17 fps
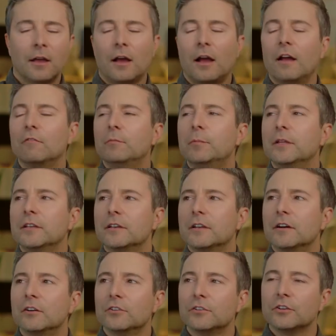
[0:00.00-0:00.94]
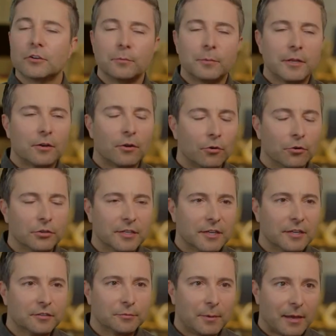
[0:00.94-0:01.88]
I've been a little bit
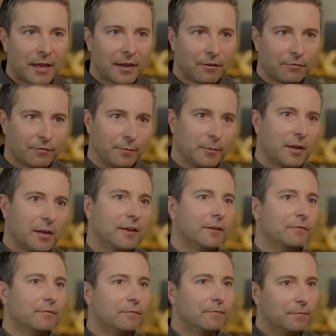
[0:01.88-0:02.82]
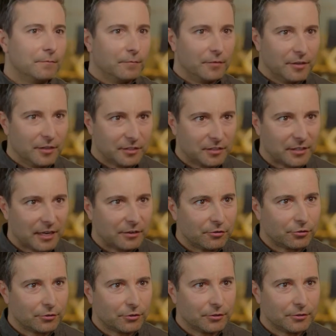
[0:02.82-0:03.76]
holding us back from kind of the
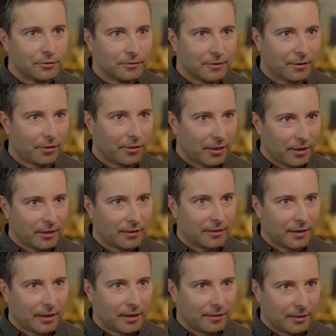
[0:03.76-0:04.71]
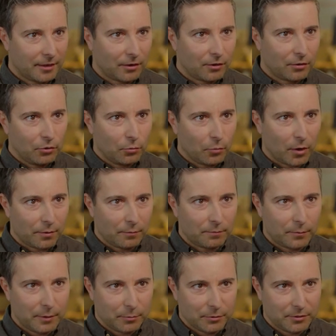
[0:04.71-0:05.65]
central thing that I think you
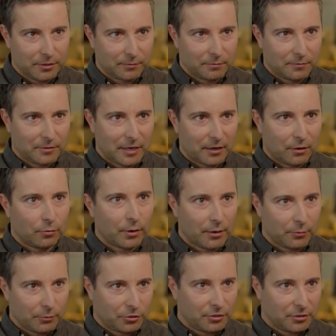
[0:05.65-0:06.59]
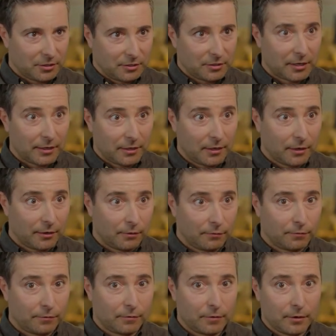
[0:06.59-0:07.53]
want people to take away, which is this idea
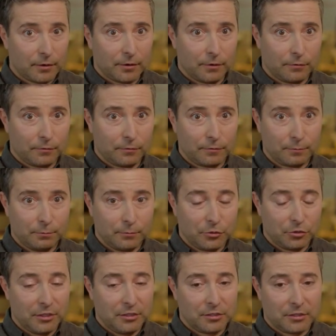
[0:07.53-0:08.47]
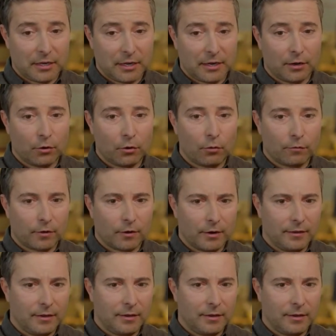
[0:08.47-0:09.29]
of of machines taking over and